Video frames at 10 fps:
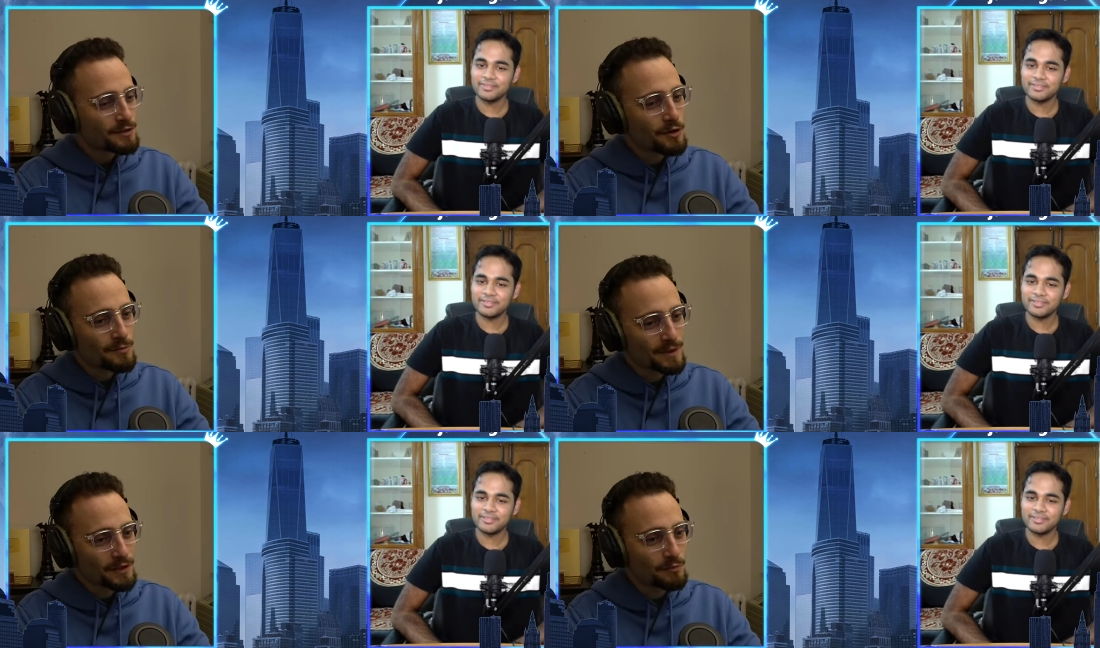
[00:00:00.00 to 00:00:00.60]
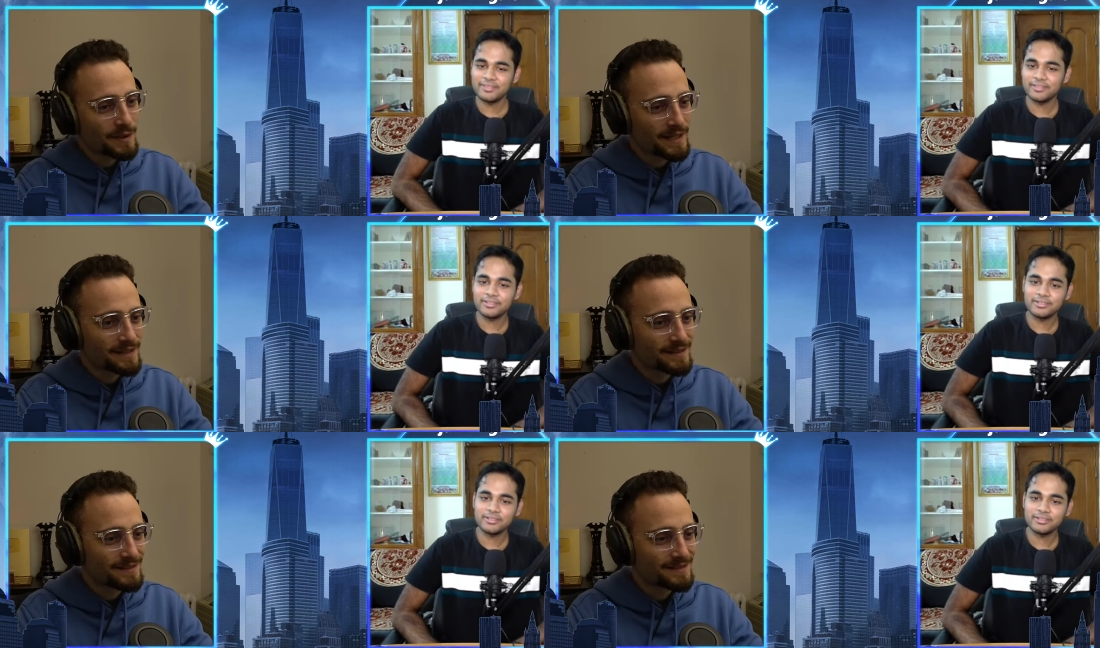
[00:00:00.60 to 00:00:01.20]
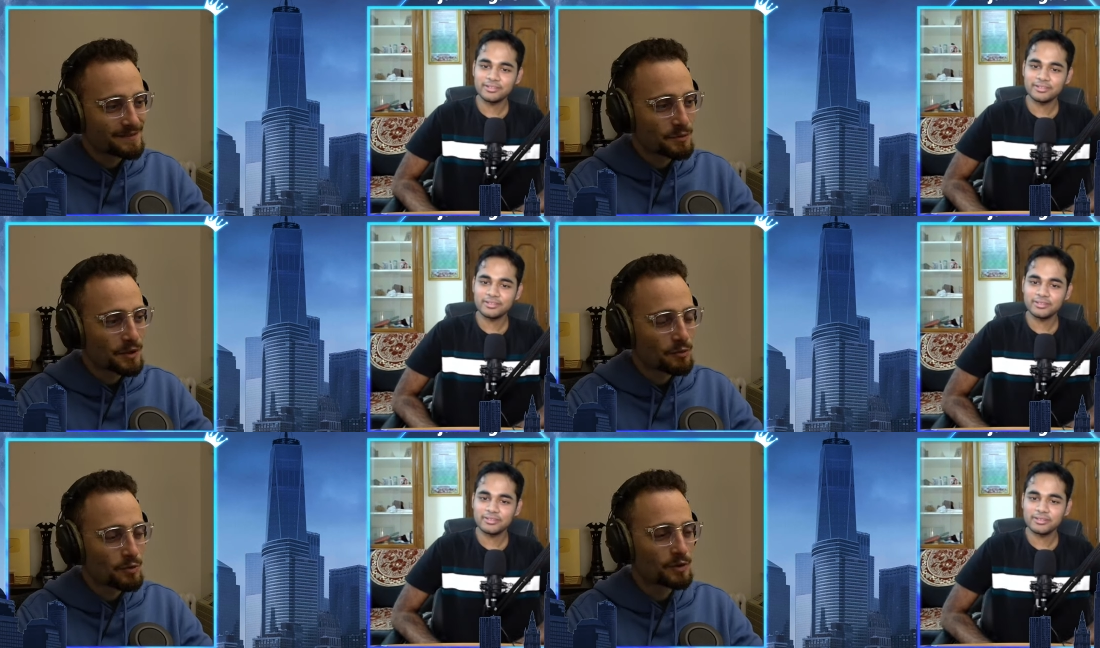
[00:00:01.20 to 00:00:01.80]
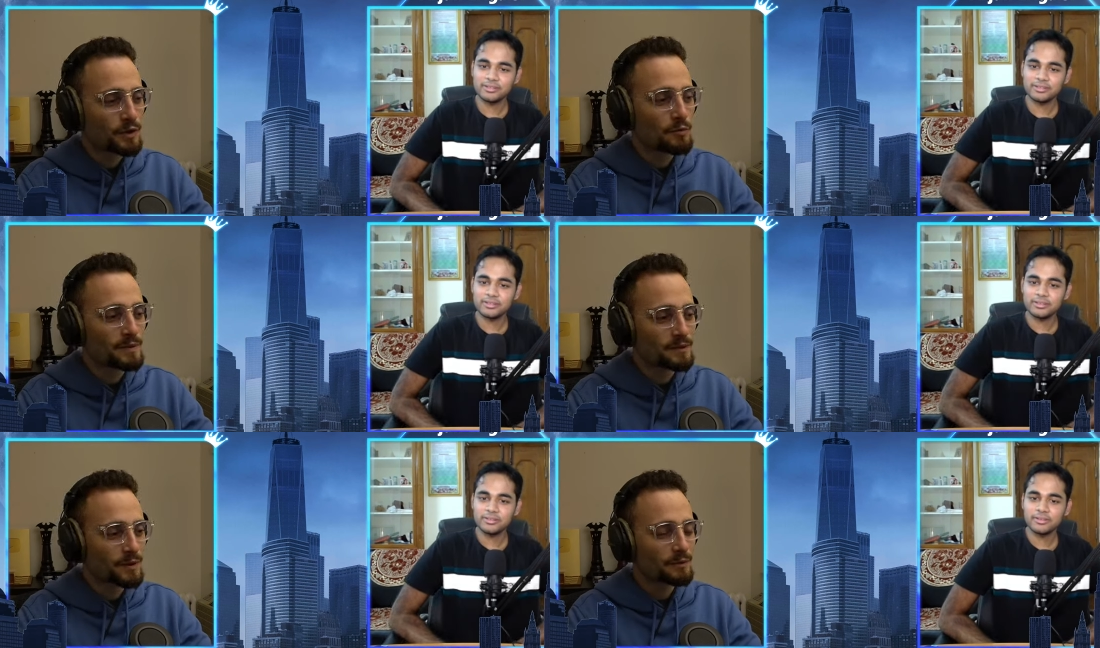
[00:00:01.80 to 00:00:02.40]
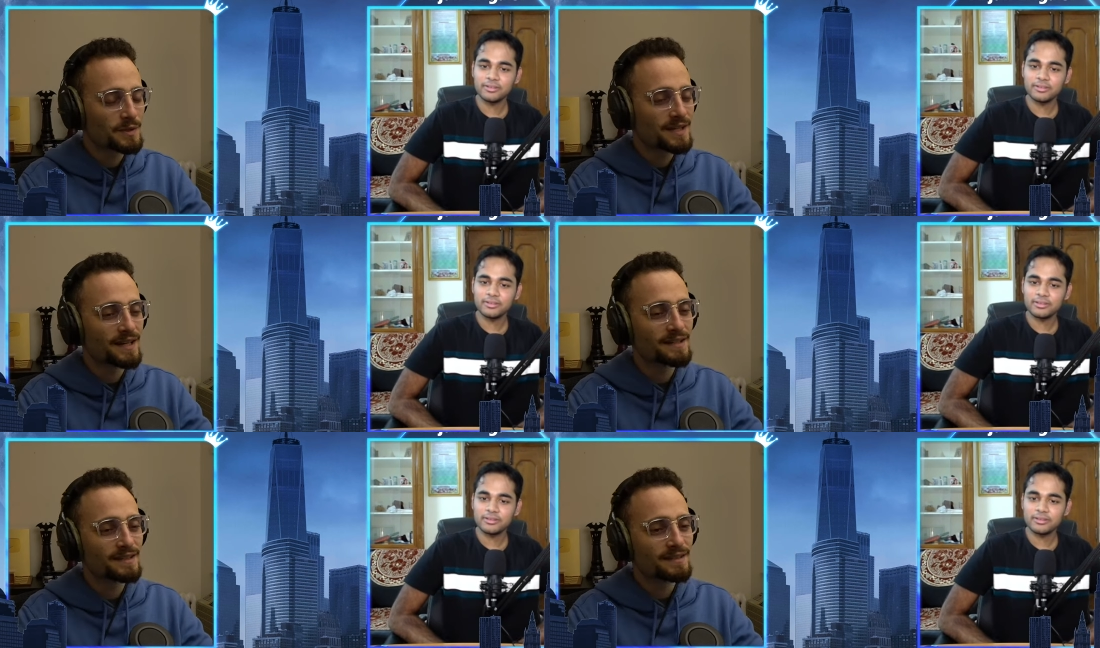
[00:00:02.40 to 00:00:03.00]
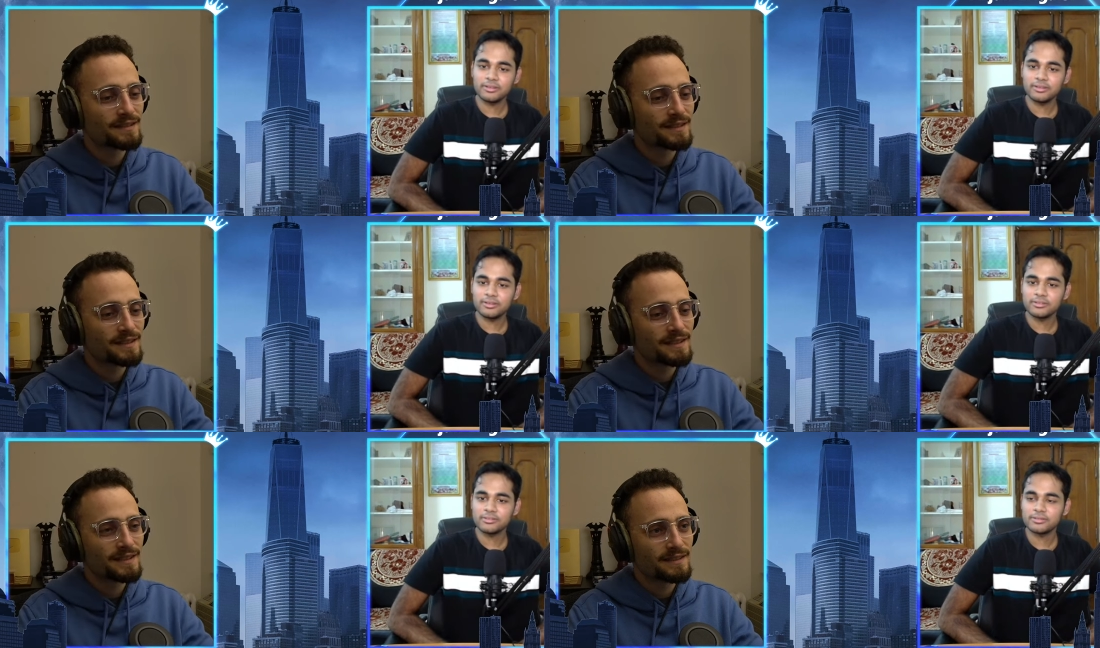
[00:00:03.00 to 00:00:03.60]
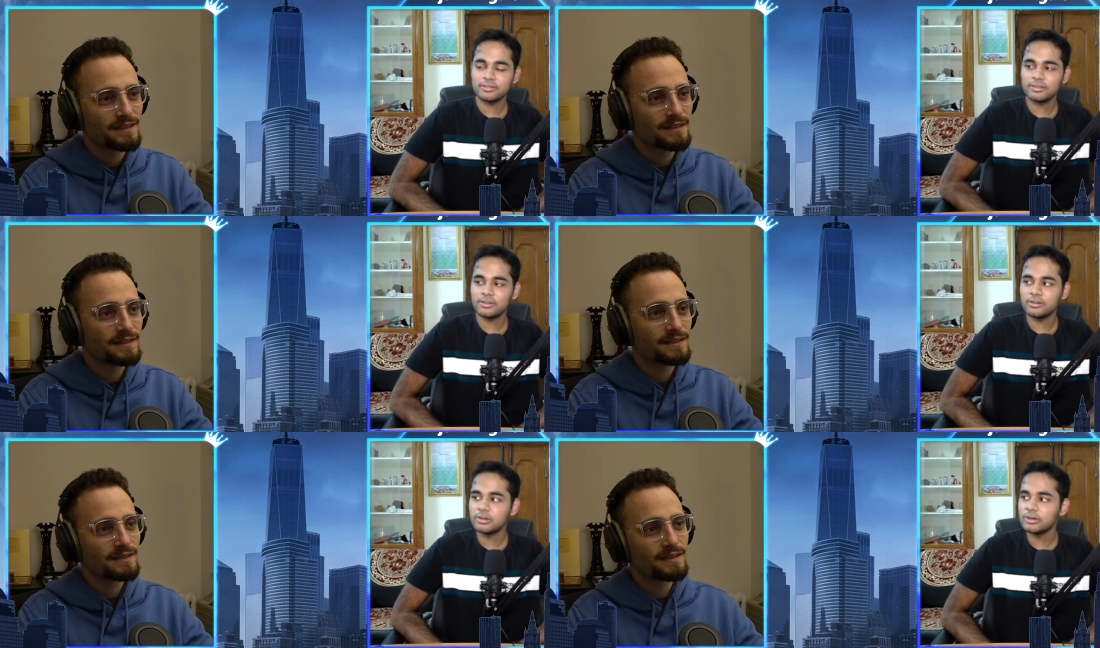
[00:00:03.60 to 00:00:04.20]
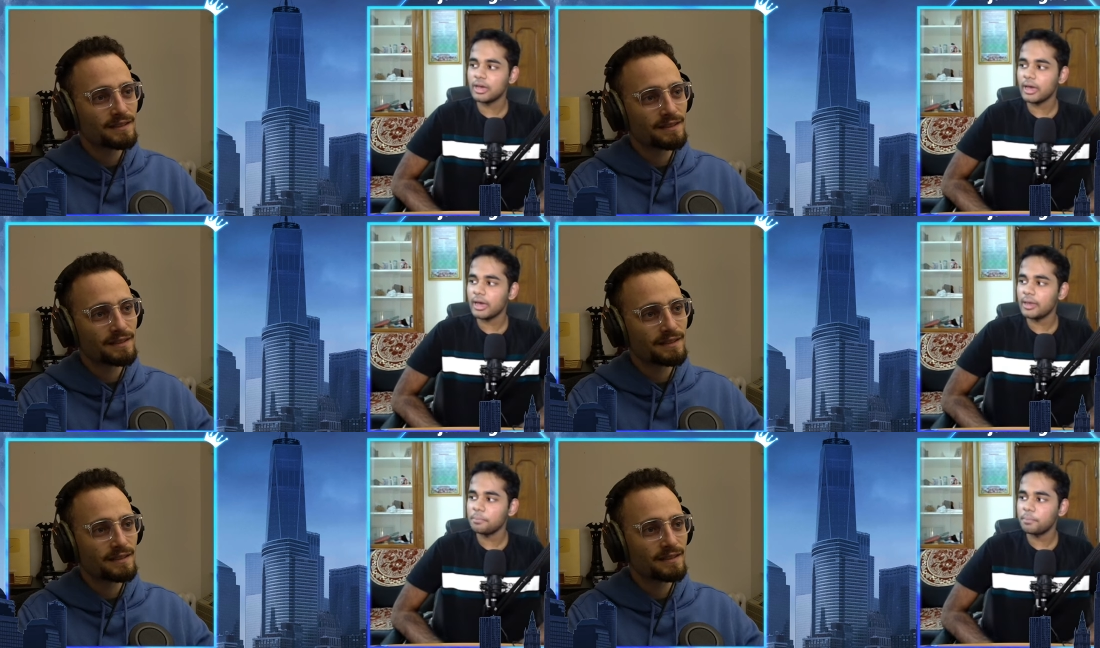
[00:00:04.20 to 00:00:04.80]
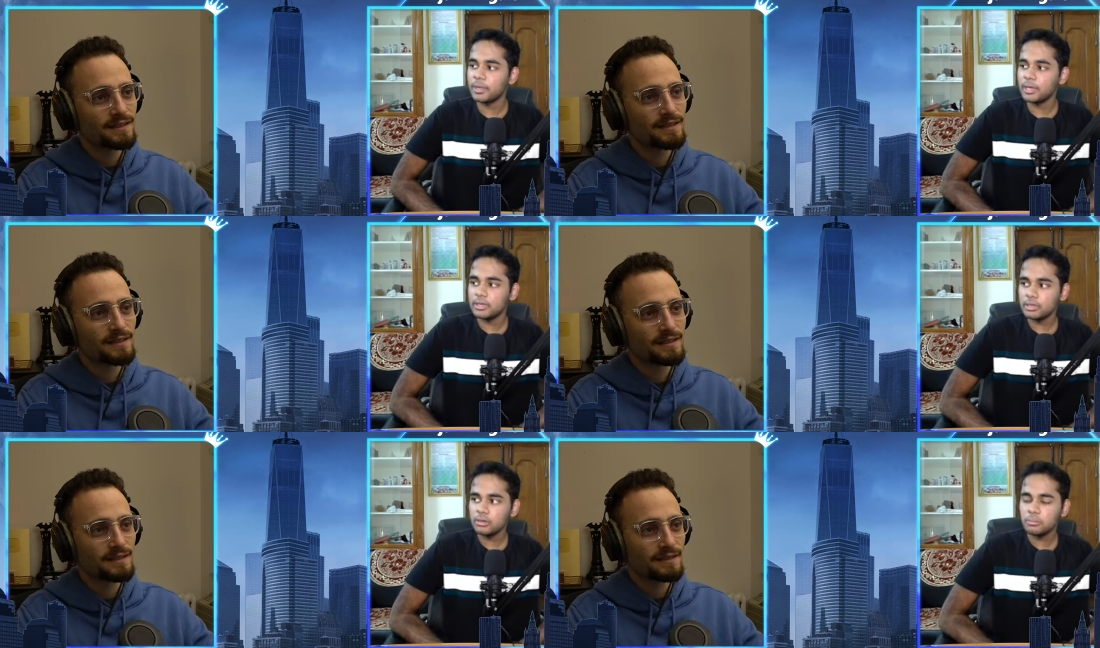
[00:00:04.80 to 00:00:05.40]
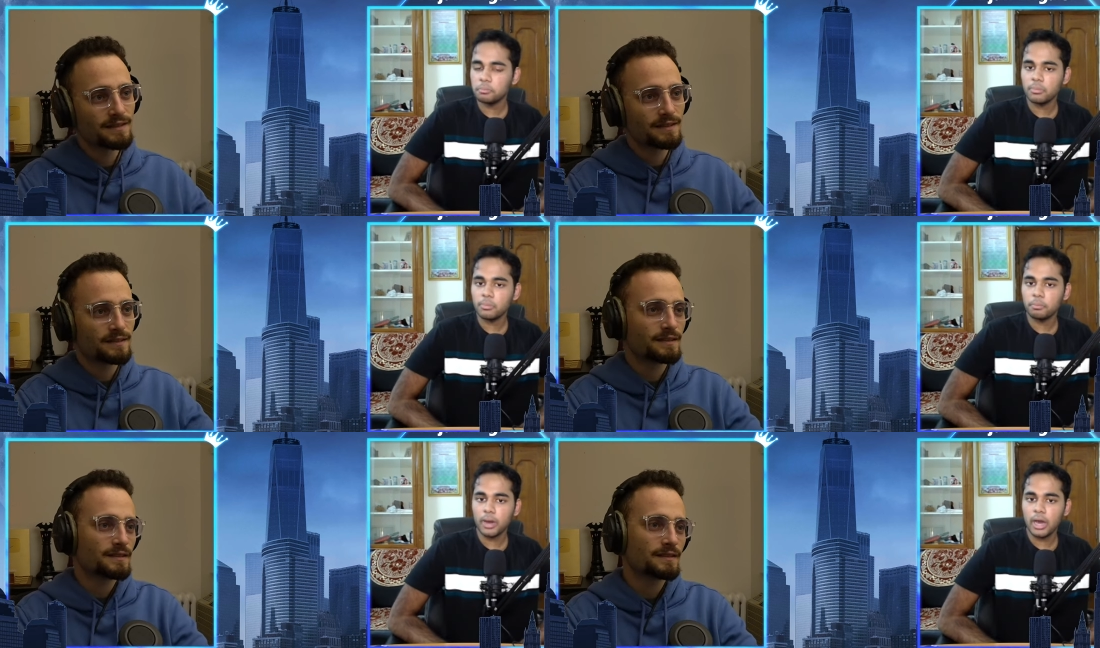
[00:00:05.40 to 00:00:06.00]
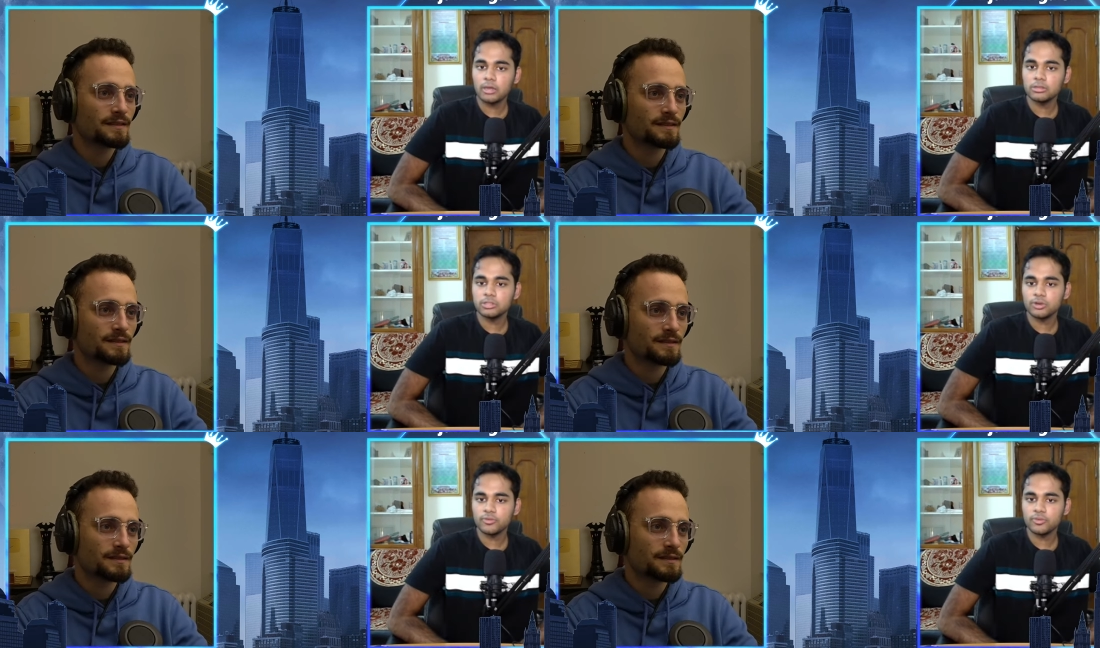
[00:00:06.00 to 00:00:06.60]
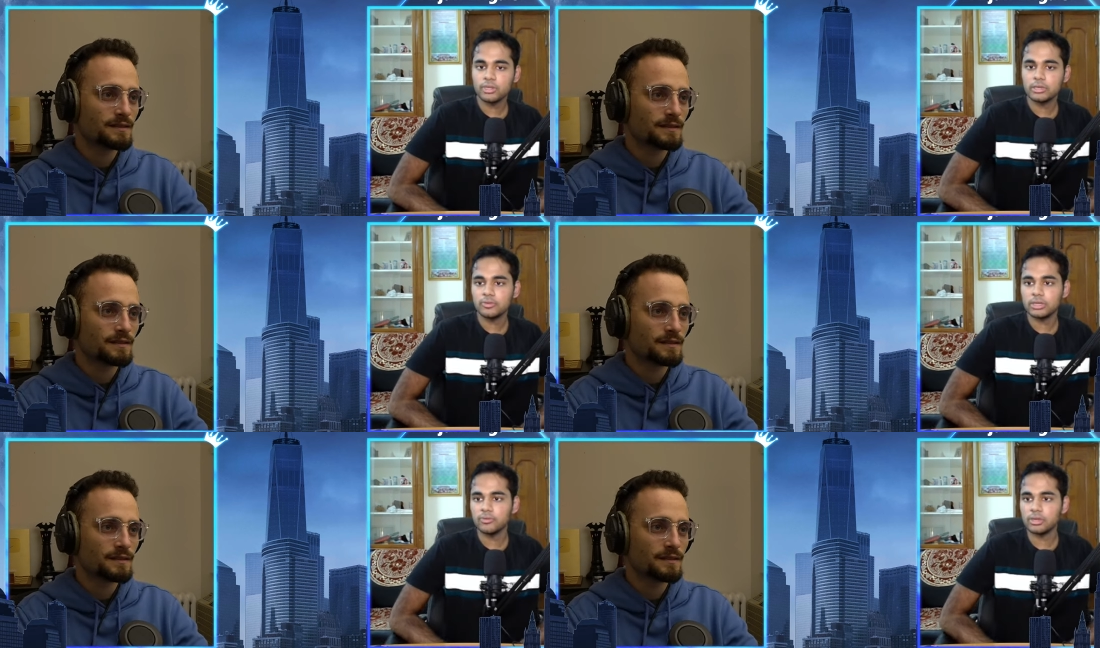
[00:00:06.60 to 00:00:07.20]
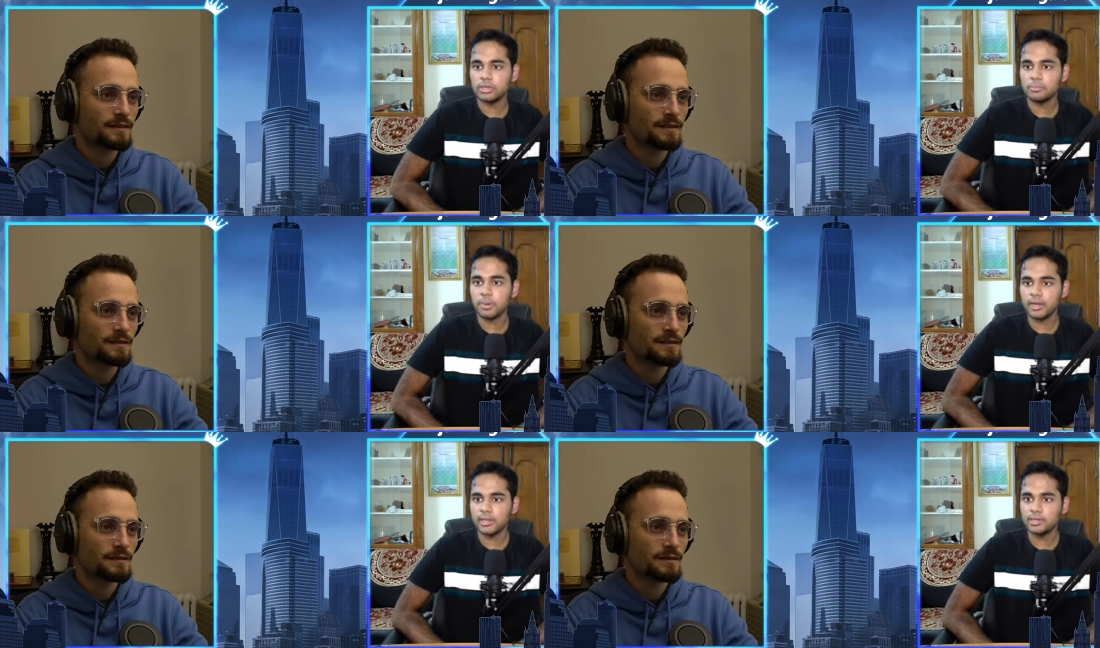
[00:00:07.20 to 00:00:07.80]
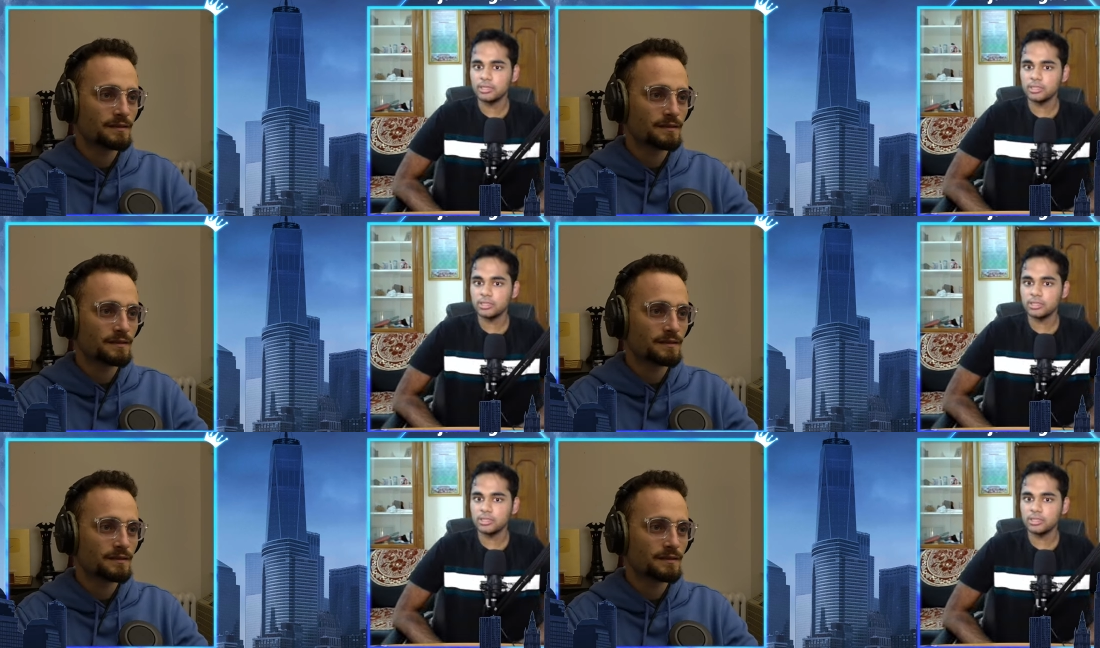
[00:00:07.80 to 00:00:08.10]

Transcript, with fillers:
Speaker 1: tournament you played when the world opened? When was that?
Speaker 2: Uh, I played in March of 2021 in Bangladesh.